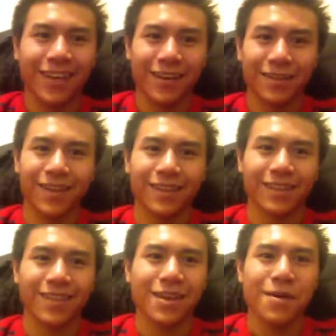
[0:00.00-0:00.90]
At
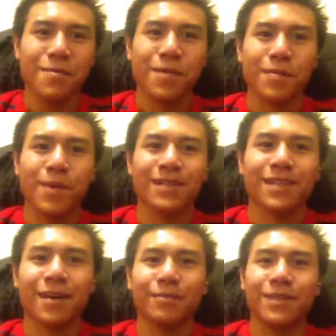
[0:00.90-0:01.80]
my best
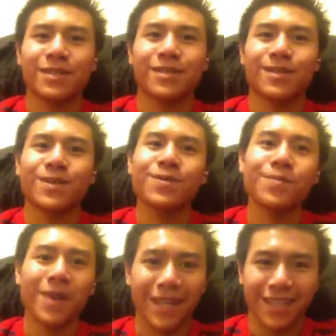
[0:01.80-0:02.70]
time is 2
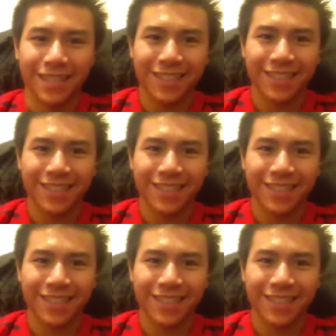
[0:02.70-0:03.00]
minutes.